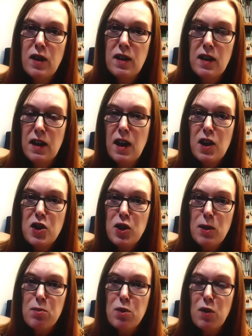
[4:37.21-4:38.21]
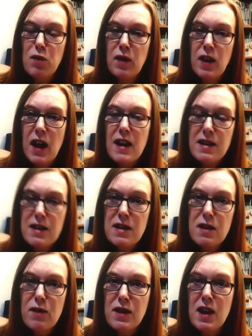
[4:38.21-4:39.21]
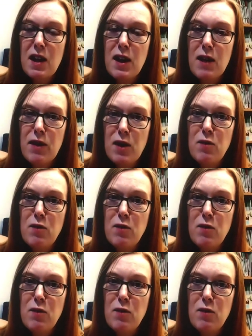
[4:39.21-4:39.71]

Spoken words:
a large number of cases of the South African